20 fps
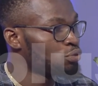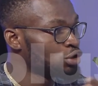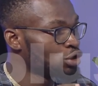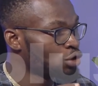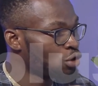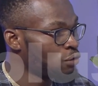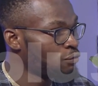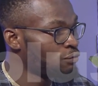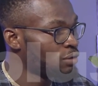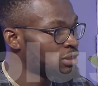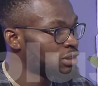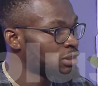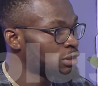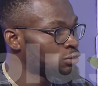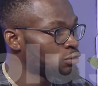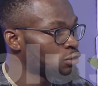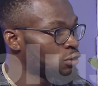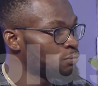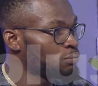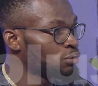with the
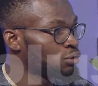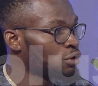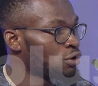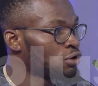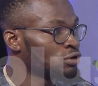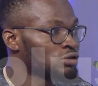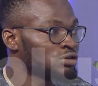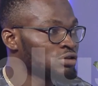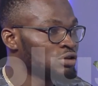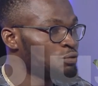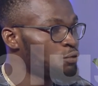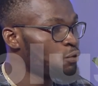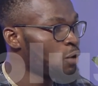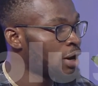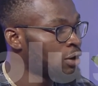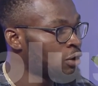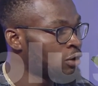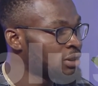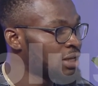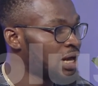conversation because if we
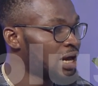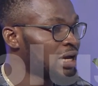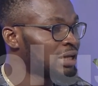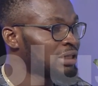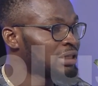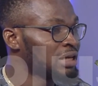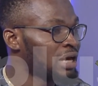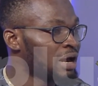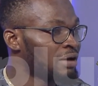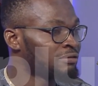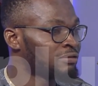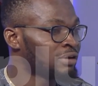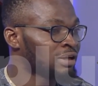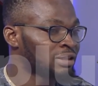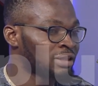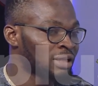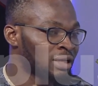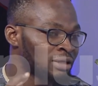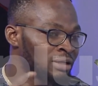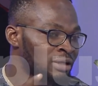are not directly
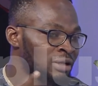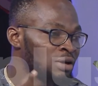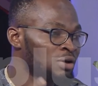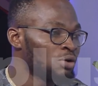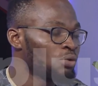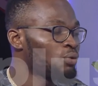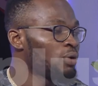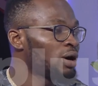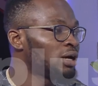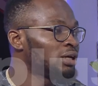affected, we are